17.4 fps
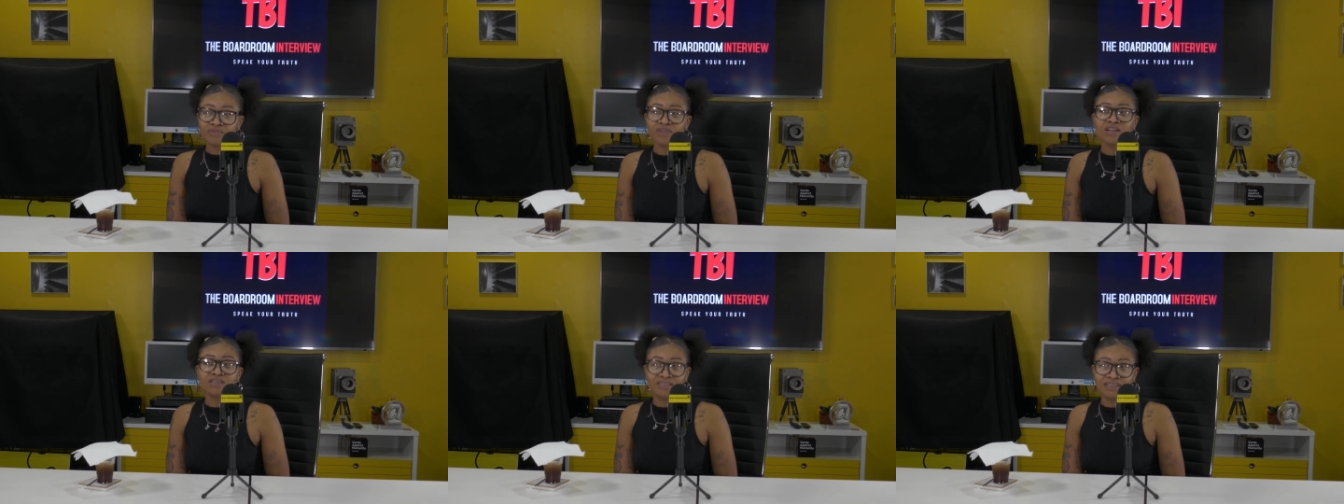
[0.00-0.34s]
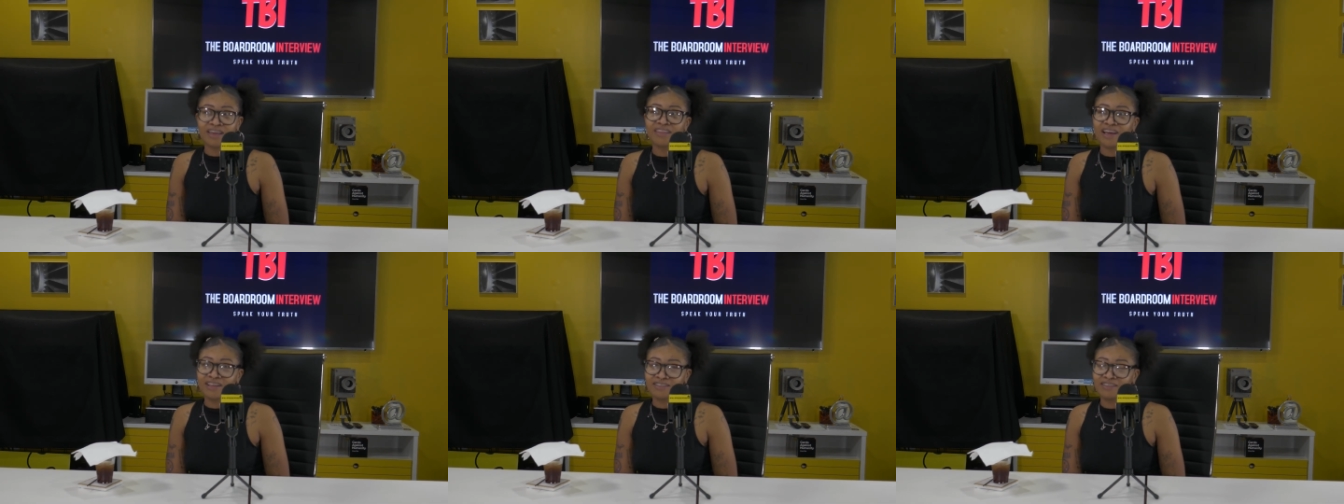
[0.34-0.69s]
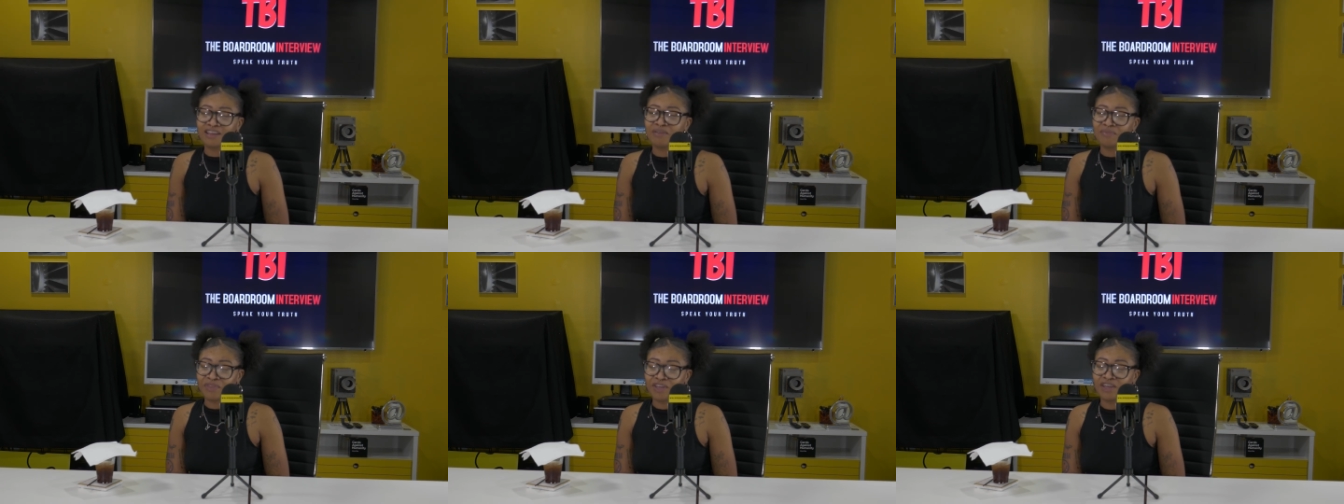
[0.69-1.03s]
Say that
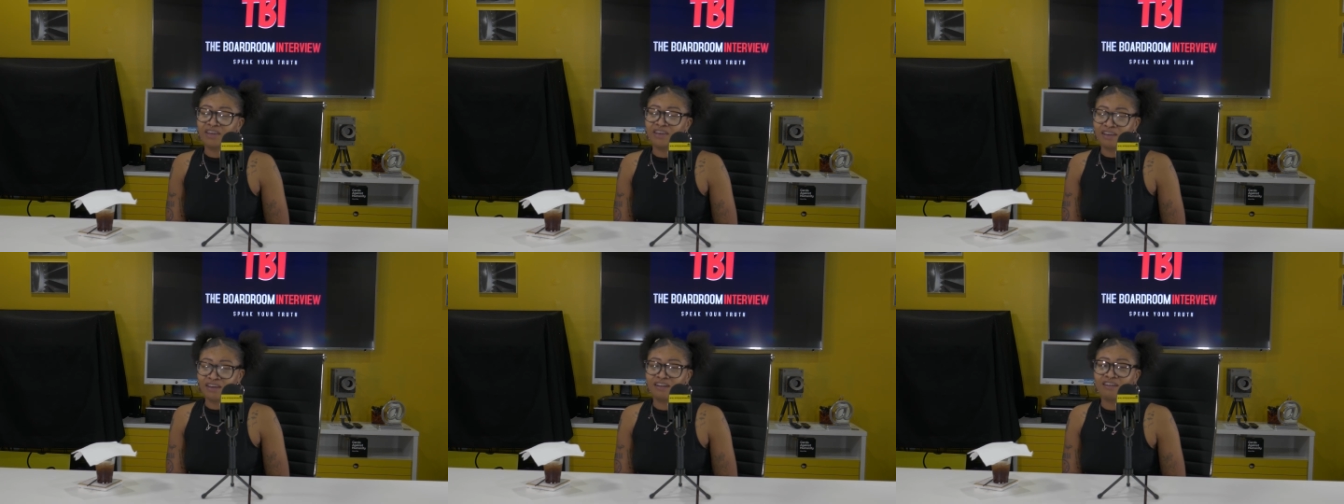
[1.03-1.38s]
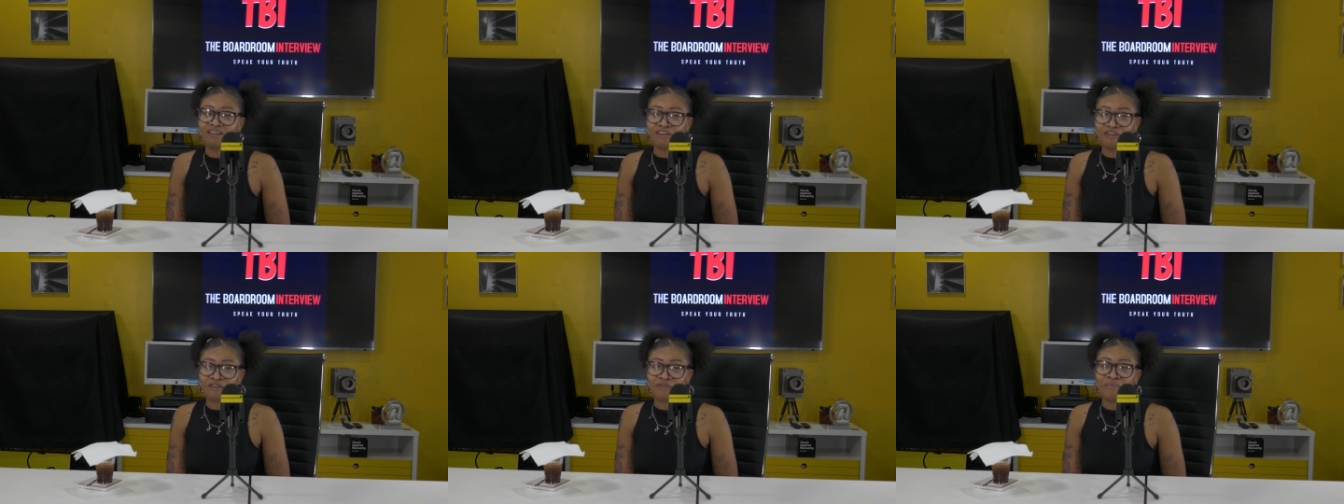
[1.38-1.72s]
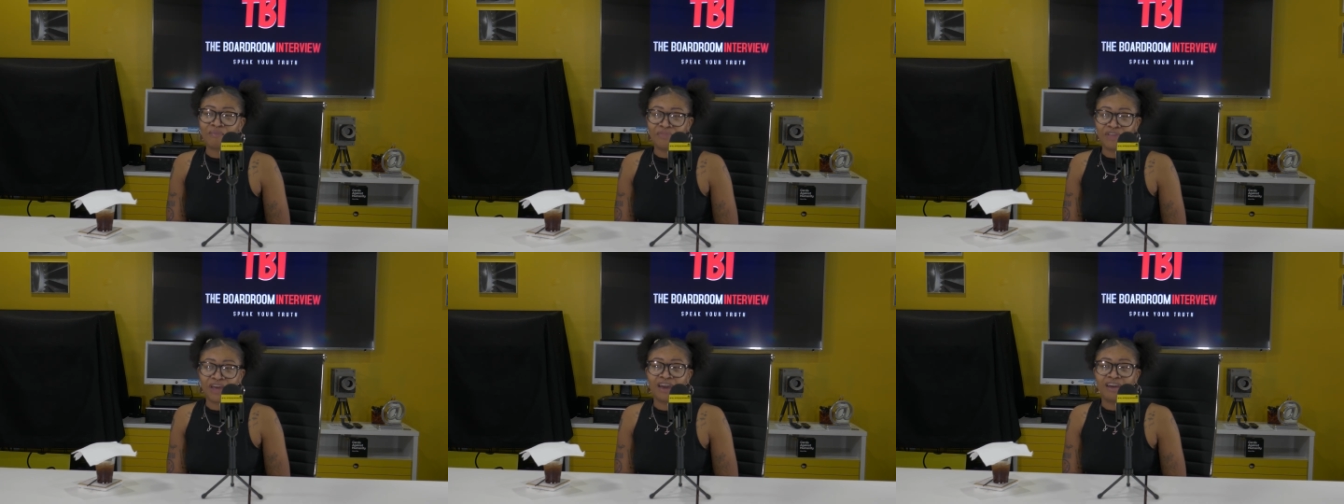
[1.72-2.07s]
same thing um,
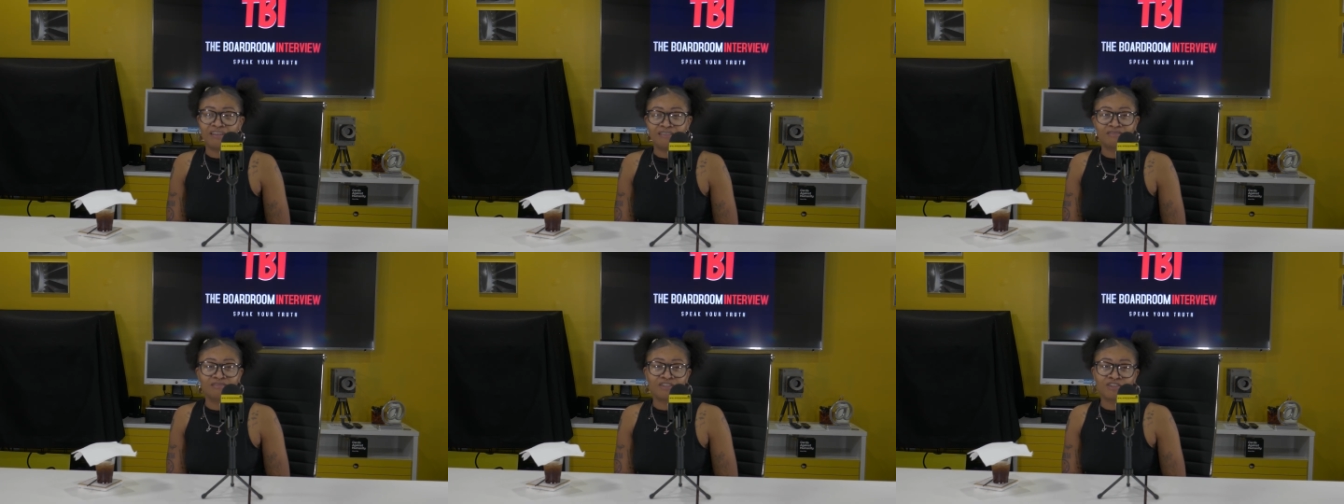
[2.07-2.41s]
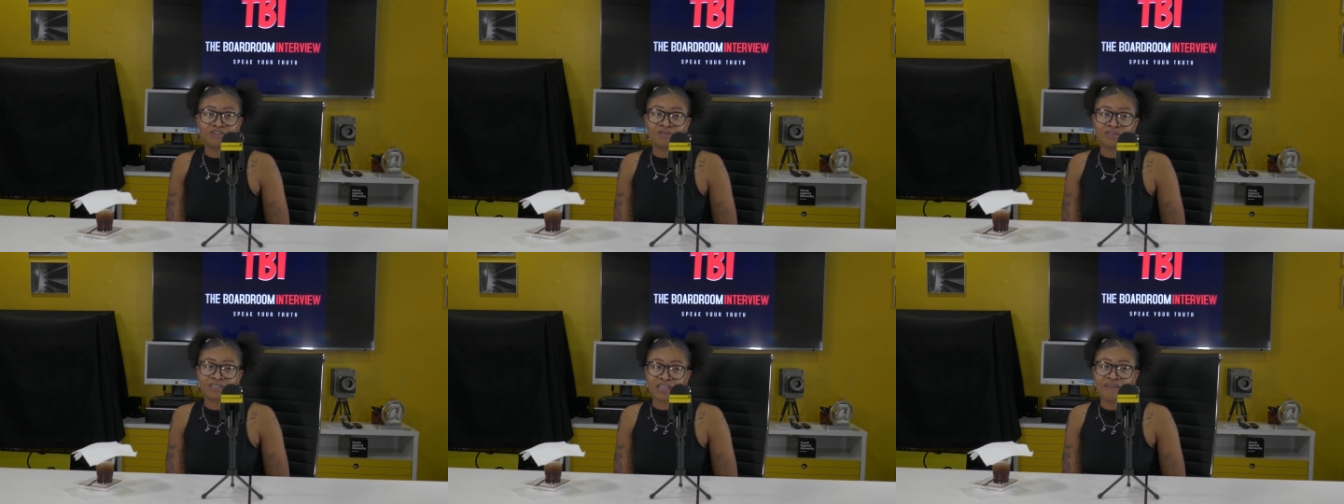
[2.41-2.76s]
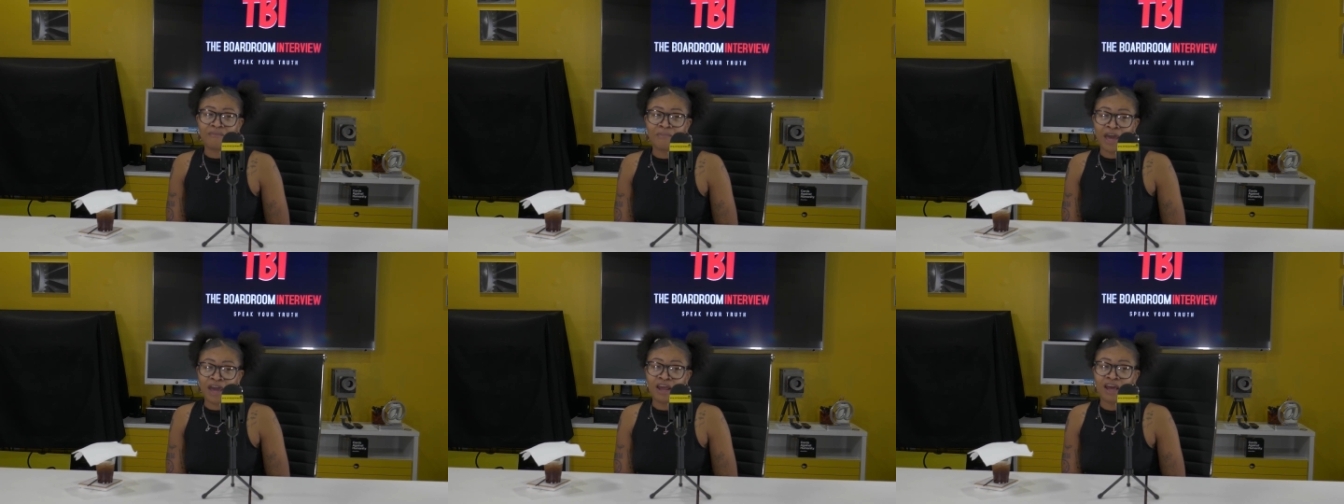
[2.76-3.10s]
that girls
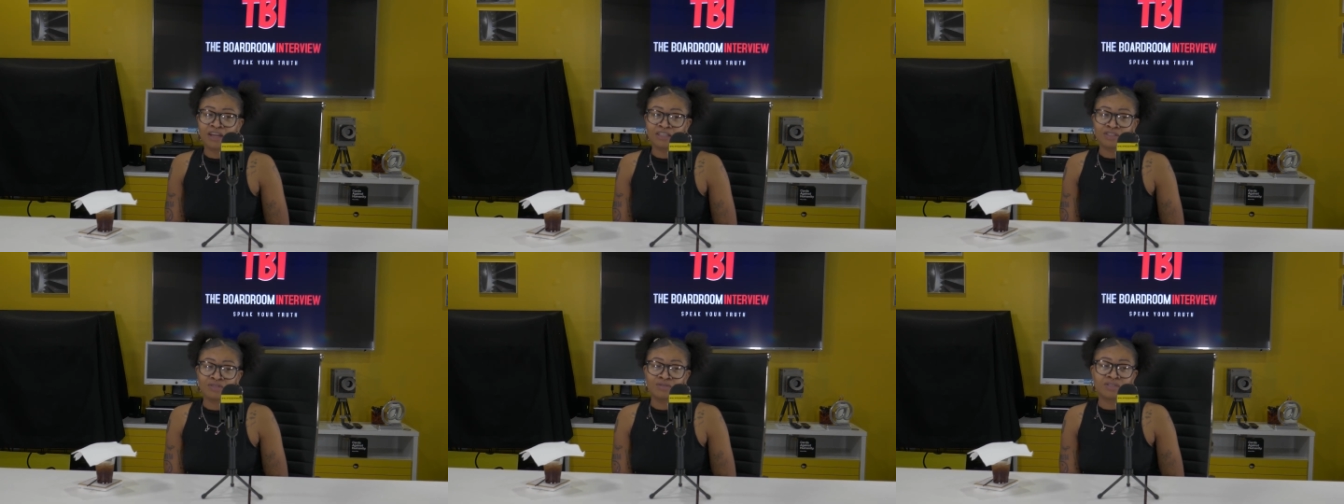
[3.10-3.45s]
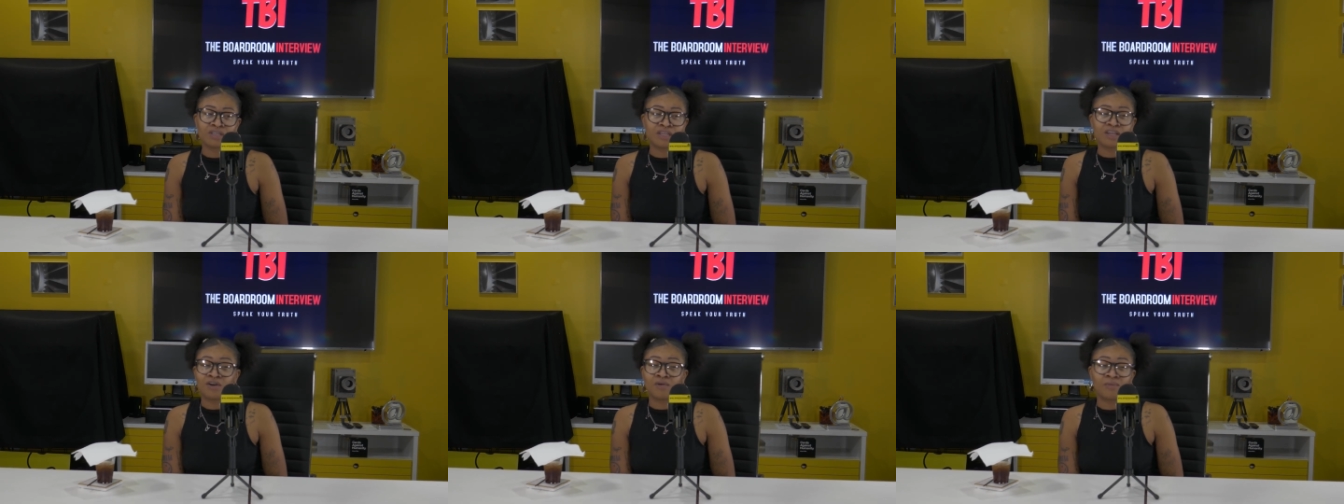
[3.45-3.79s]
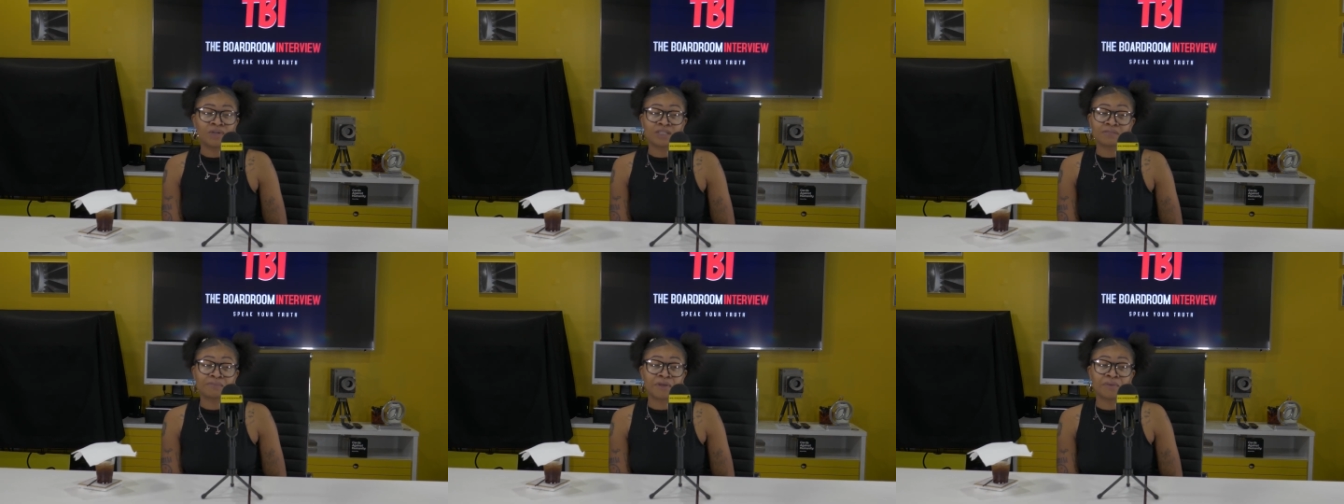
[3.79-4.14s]
have bad attitudes, so they don't
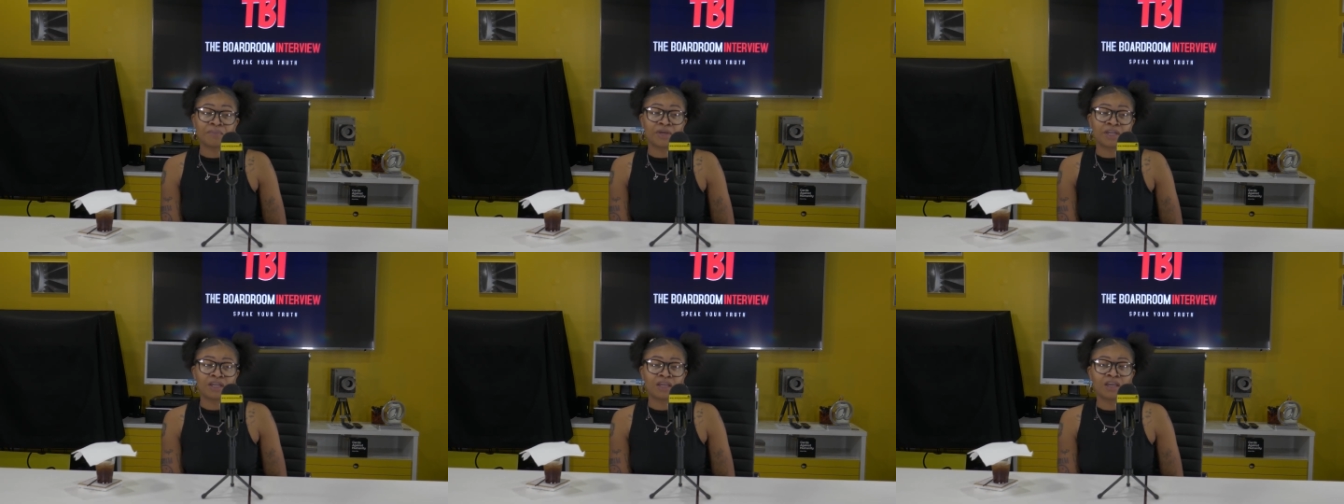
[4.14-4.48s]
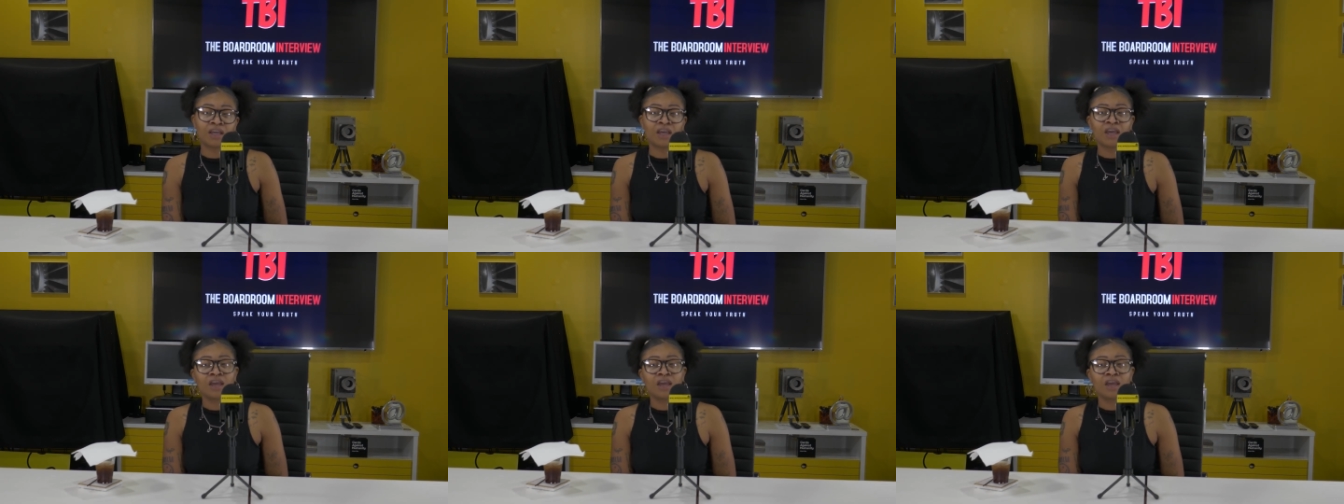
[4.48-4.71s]
want to spend money.